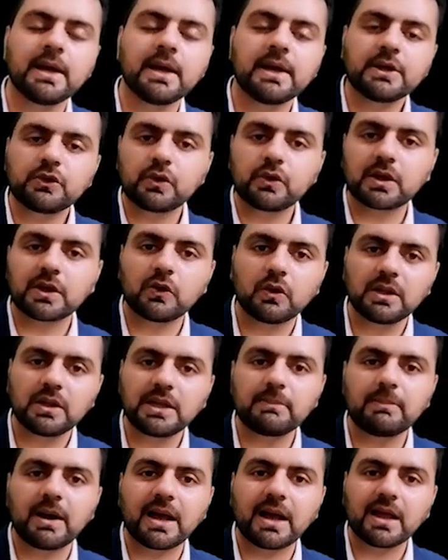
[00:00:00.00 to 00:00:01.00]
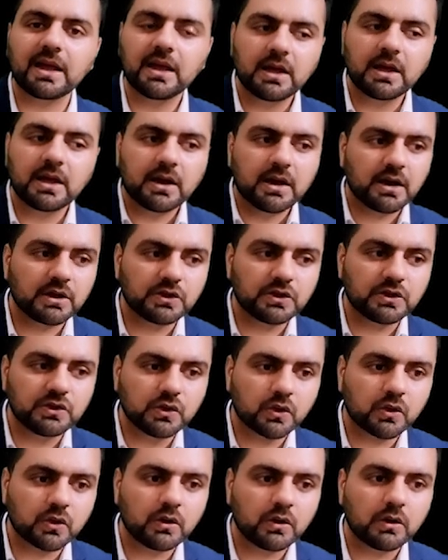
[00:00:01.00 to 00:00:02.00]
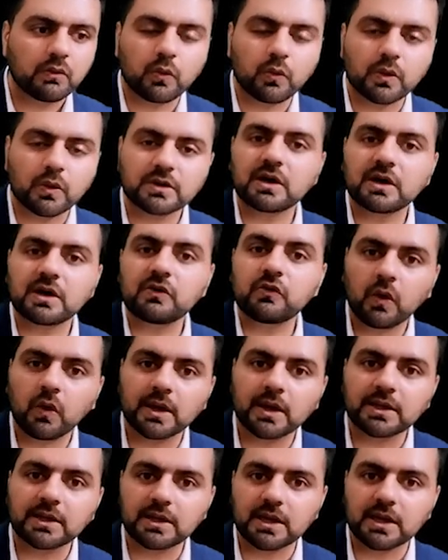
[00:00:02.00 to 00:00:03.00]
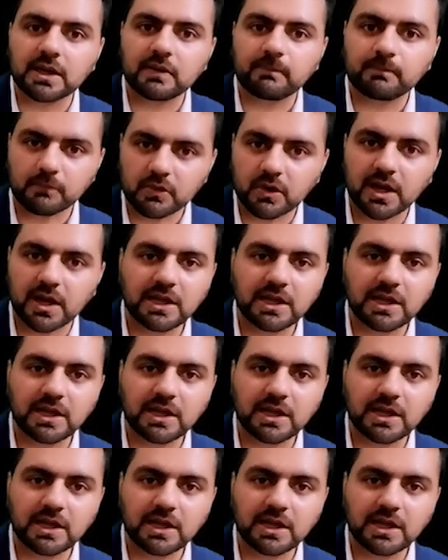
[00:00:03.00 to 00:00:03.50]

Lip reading: you can only buy euro worth of 1k, right?